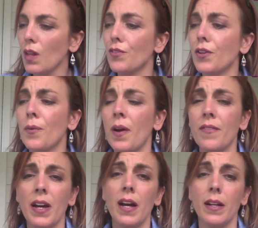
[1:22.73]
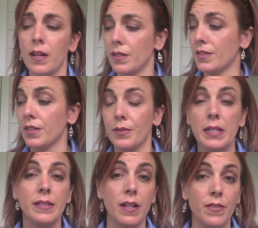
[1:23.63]
So I've got a
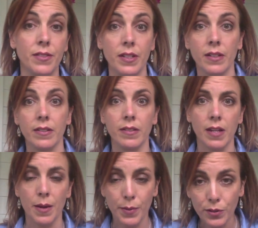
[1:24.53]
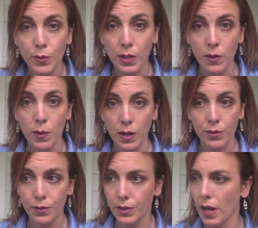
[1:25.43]
series of 6 examples we're going to walk
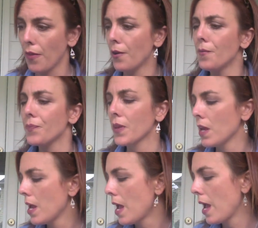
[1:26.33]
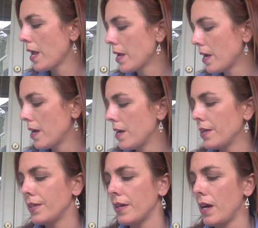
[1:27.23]
through together.
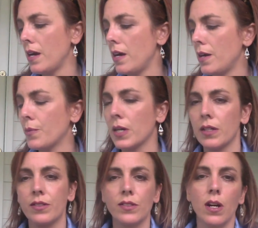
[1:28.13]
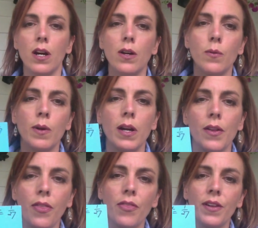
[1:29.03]
And we're going to start
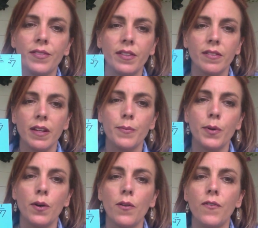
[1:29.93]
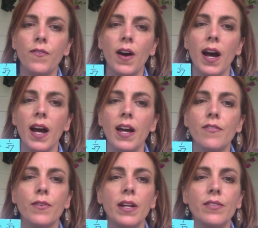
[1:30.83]
with this example.
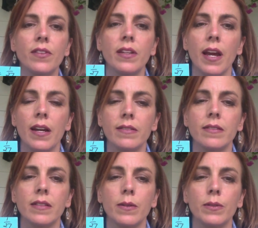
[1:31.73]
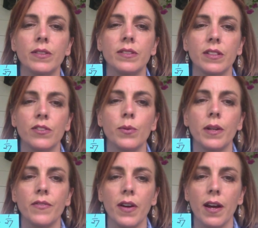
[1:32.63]
5 raised to the x is equal to
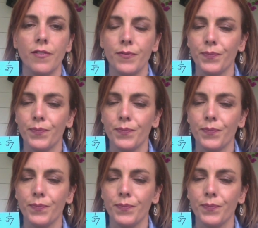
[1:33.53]
625.